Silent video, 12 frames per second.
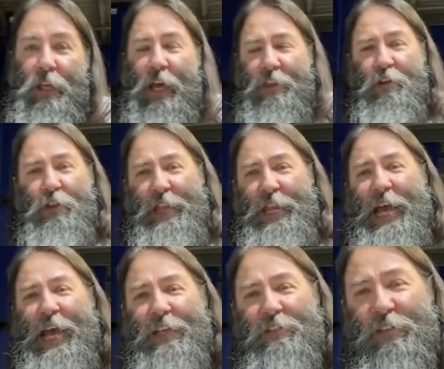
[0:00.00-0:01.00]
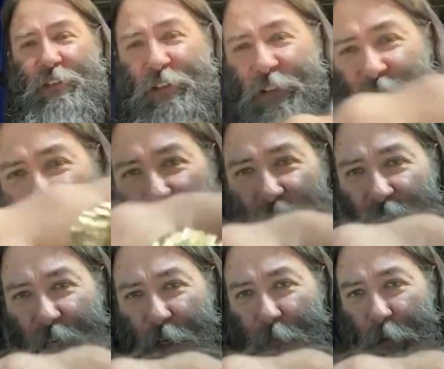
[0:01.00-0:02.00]
Other than that,
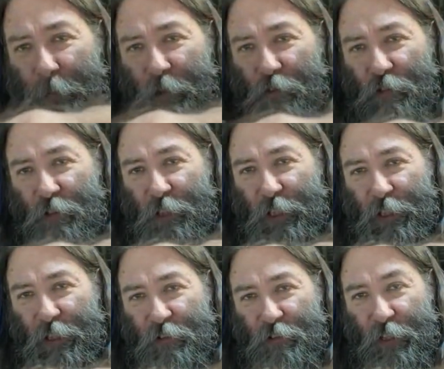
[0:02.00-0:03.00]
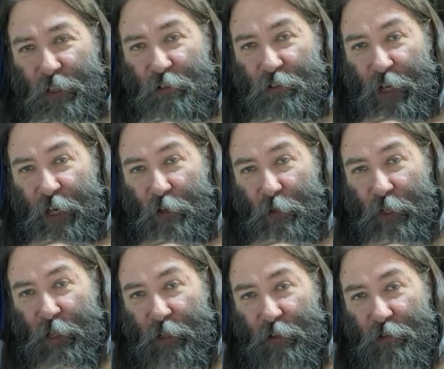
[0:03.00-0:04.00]
let me just click this thing
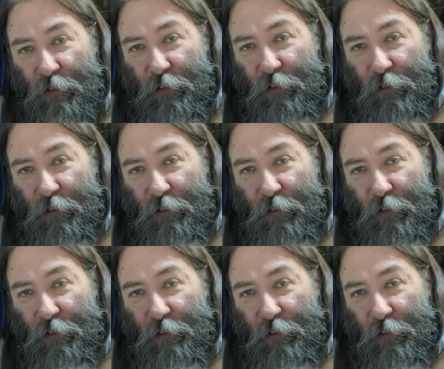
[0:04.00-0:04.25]
sideways.